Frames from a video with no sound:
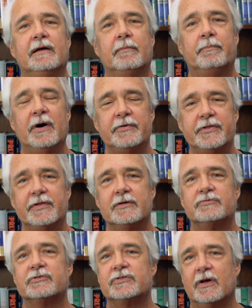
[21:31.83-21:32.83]
Both of
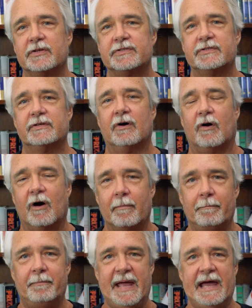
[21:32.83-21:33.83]
those results are
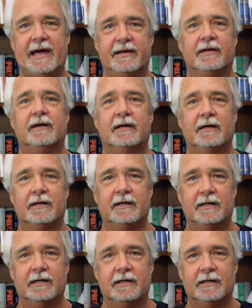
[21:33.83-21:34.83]
bad
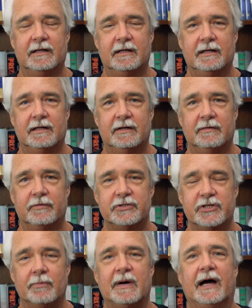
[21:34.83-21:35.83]
for
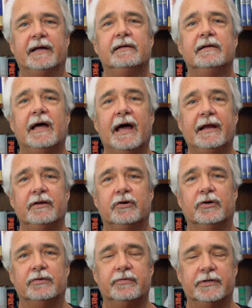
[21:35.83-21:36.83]
Joe Biden and
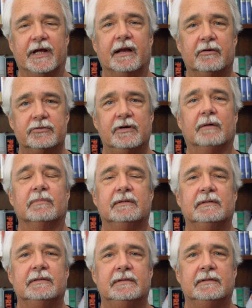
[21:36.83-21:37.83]
good for Donald Trump.
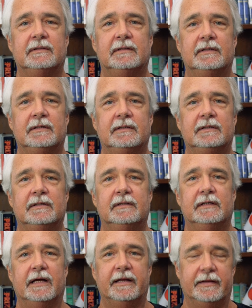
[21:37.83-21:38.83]

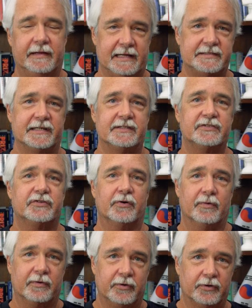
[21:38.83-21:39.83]
And in that sense,
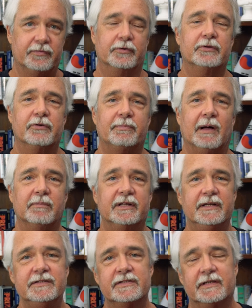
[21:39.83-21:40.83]
they're good for the
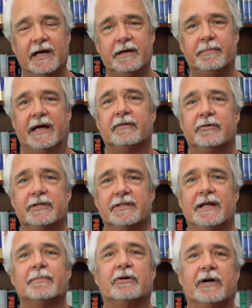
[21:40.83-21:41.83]
Republicans and bad for the
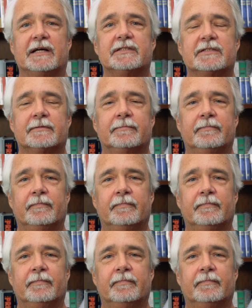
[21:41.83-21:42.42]
Democrats.